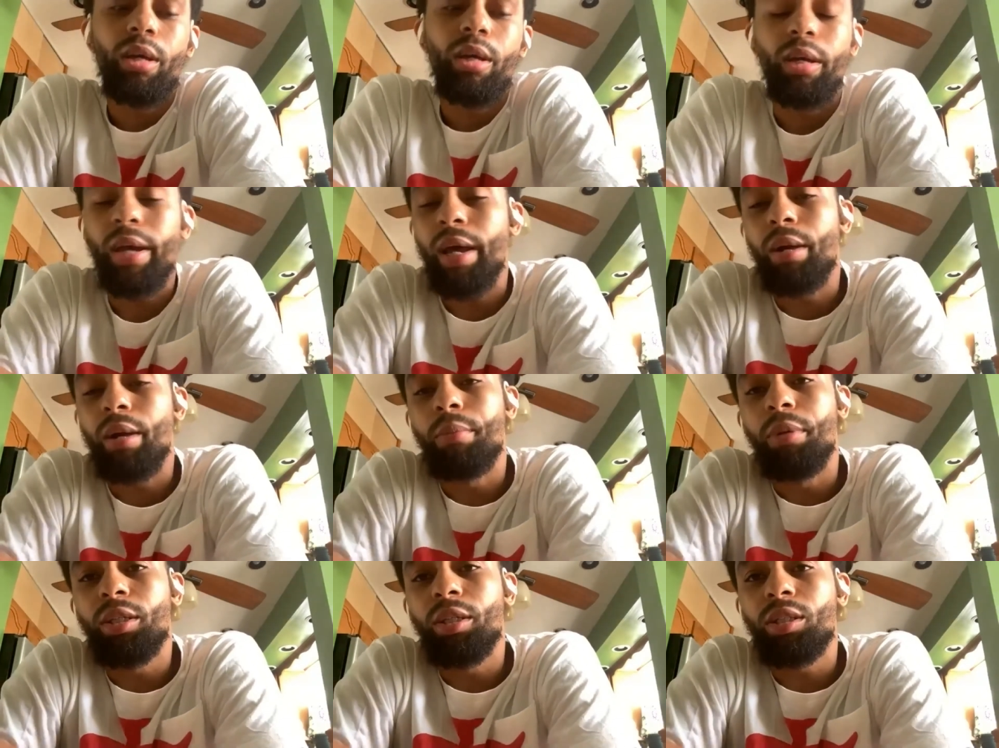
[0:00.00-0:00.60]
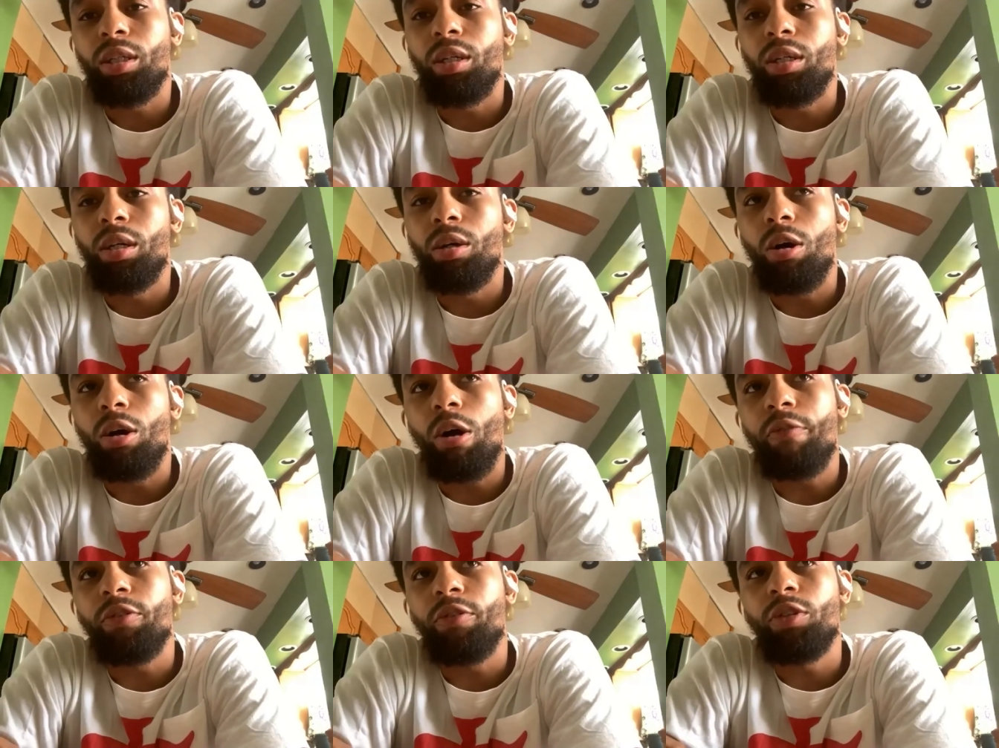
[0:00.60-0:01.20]
He had a bunch of good
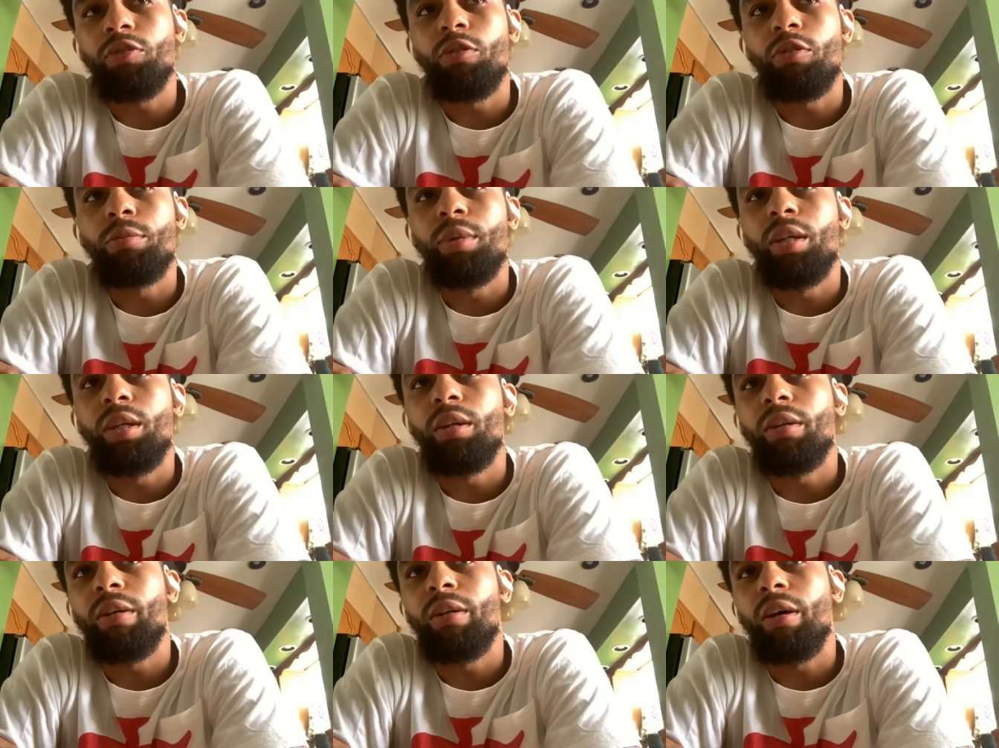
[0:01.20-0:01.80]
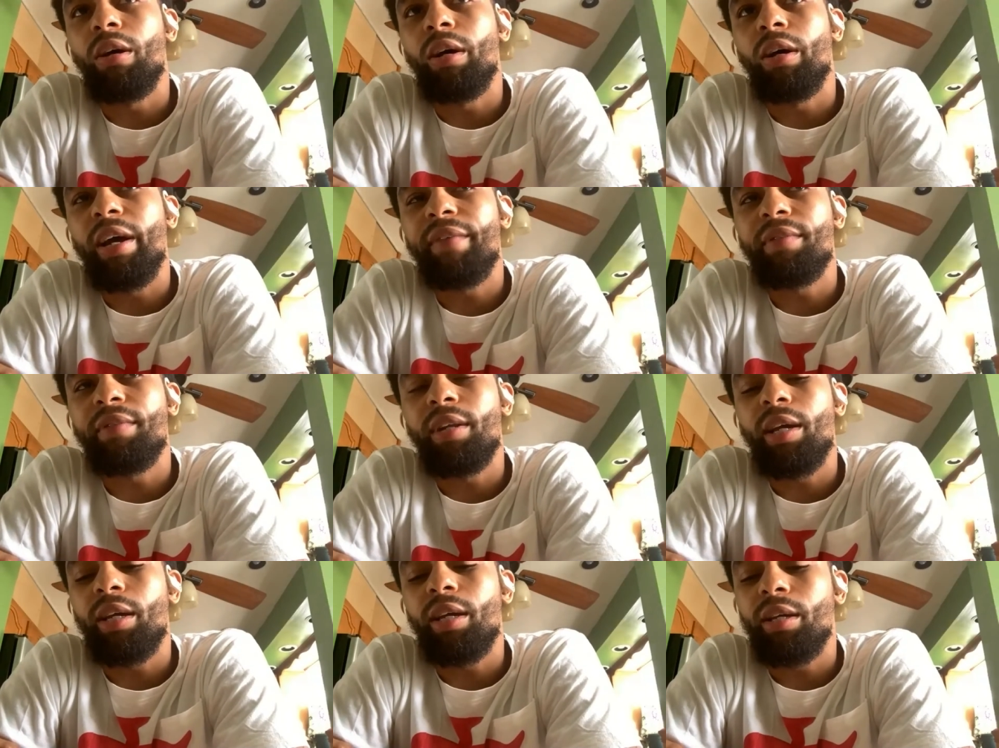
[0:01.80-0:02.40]
offers for me
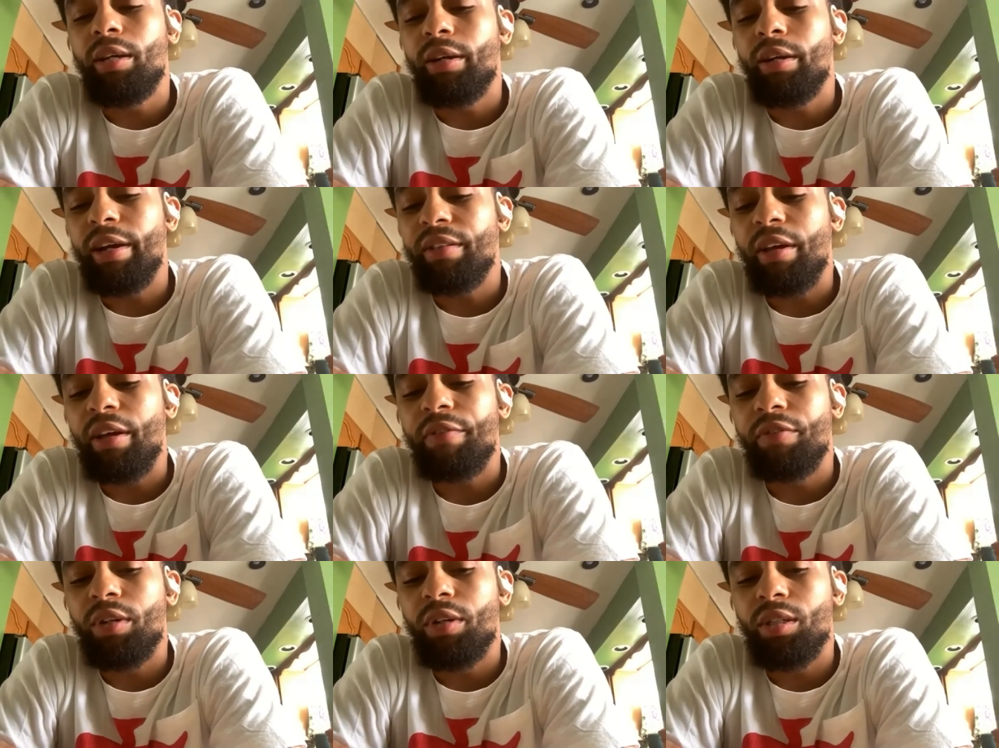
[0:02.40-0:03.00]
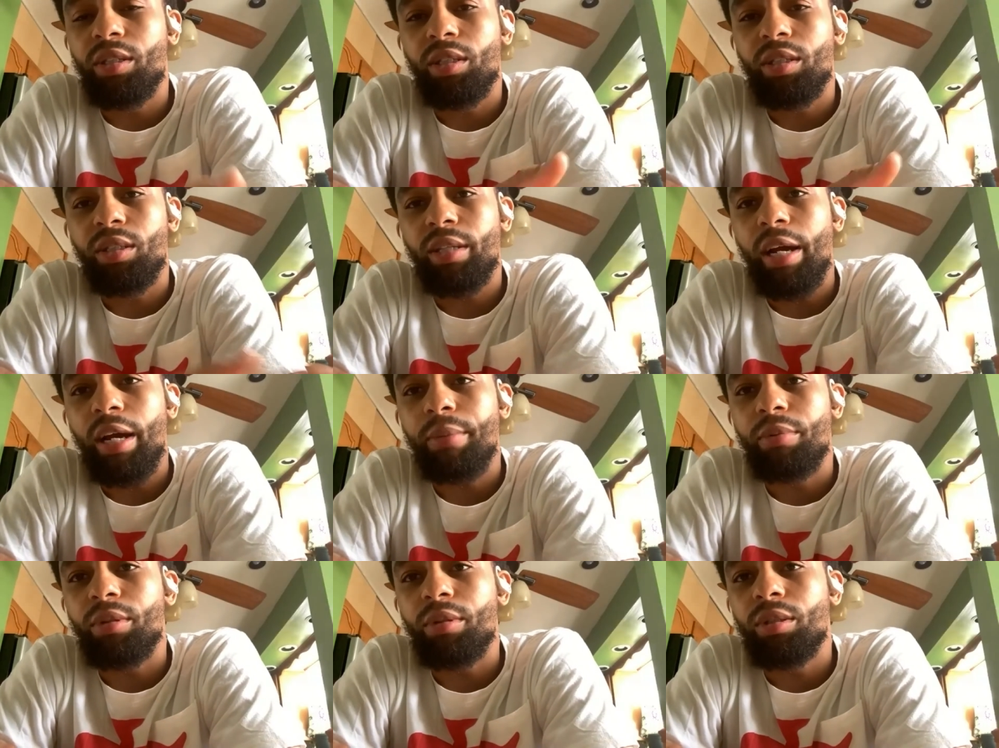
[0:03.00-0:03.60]
after that year, after I finished in
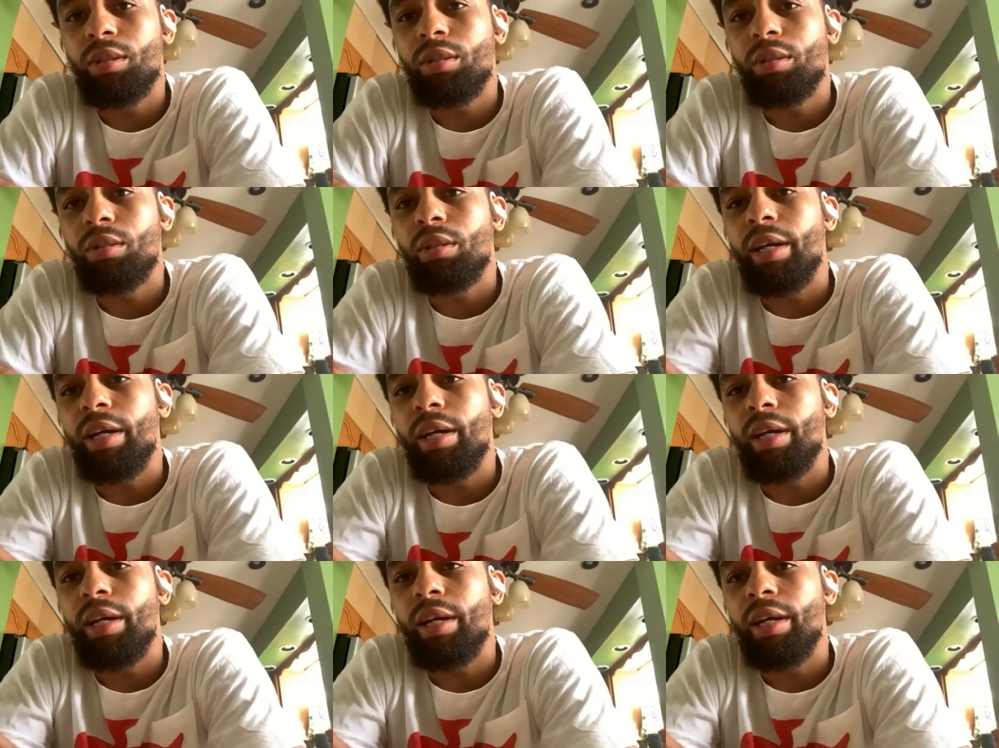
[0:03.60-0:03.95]
Cyprus